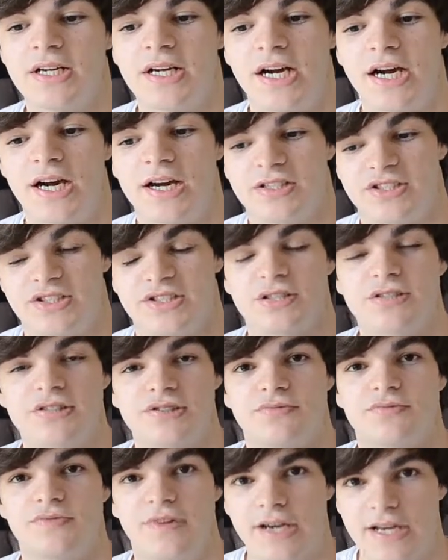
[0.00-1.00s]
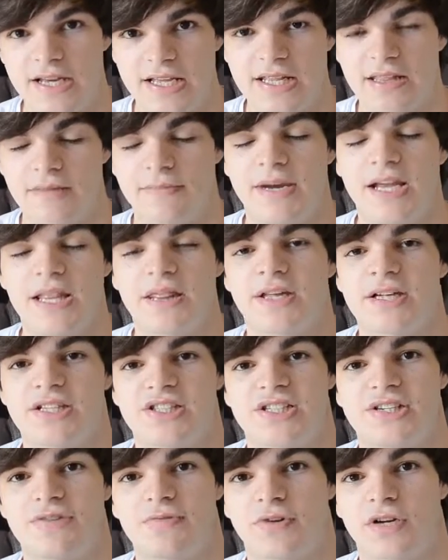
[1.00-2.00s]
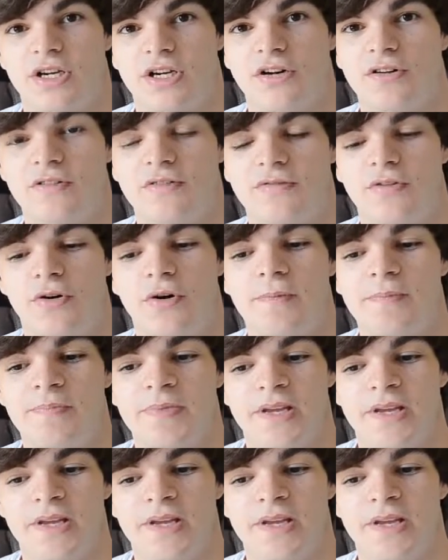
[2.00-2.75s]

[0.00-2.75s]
So those are really the main things that you want to go for.